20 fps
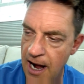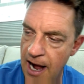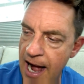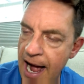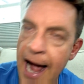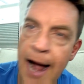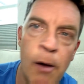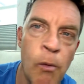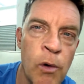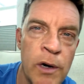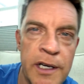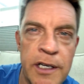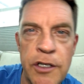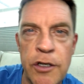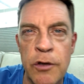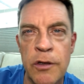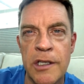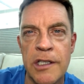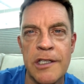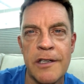I wouldn't
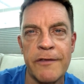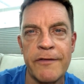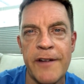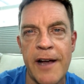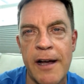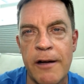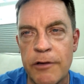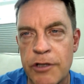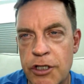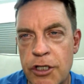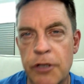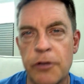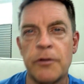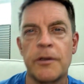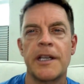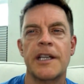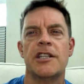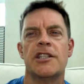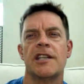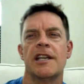do this if I was you.
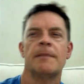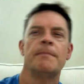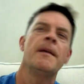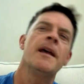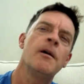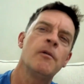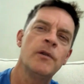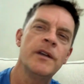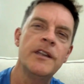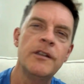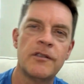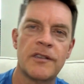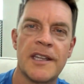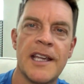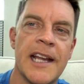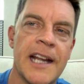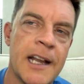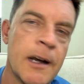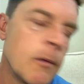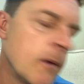He said, man, what are you
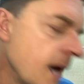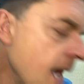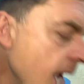thinking? I went,